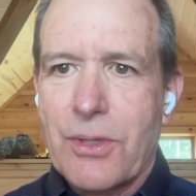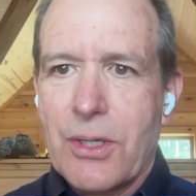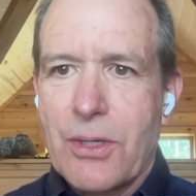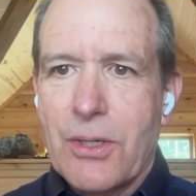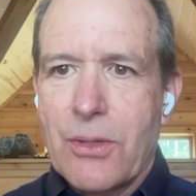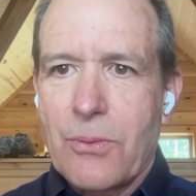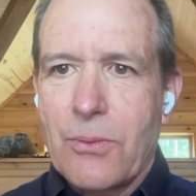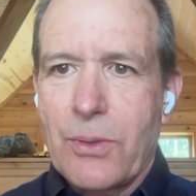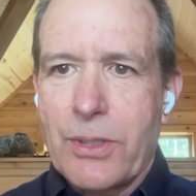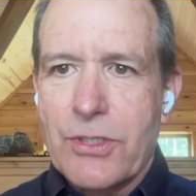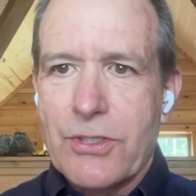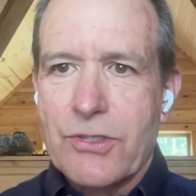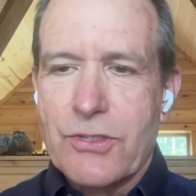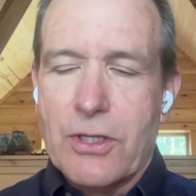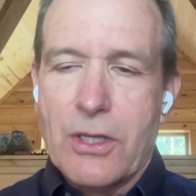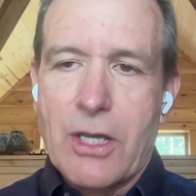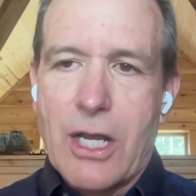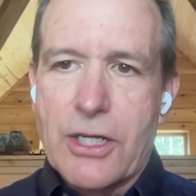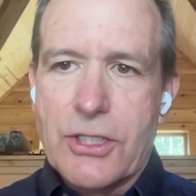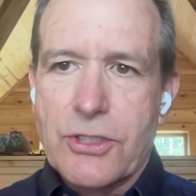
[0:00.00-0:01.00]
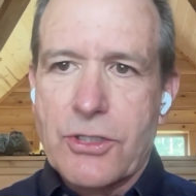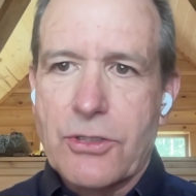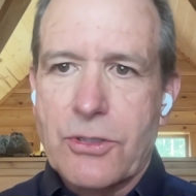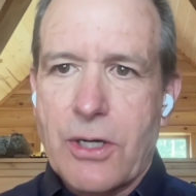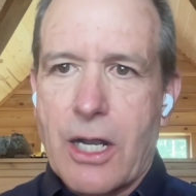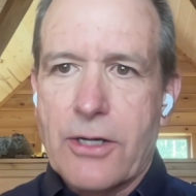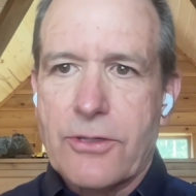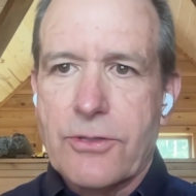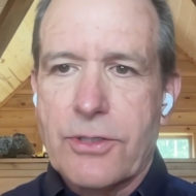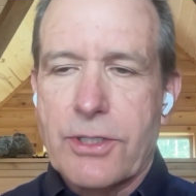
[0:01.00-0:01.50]
which is a logical
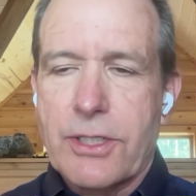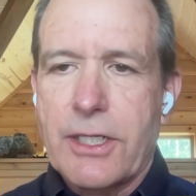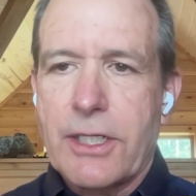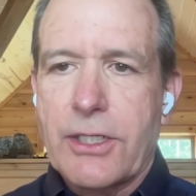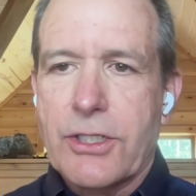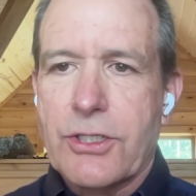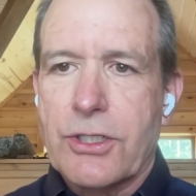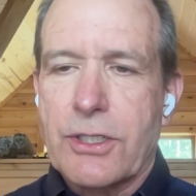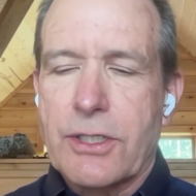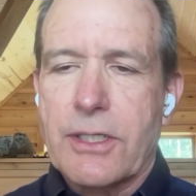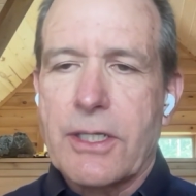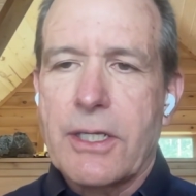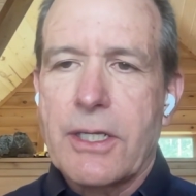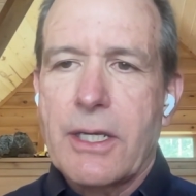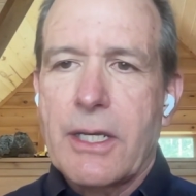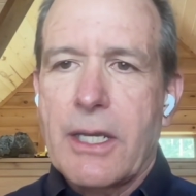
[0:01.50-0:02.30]
contradiction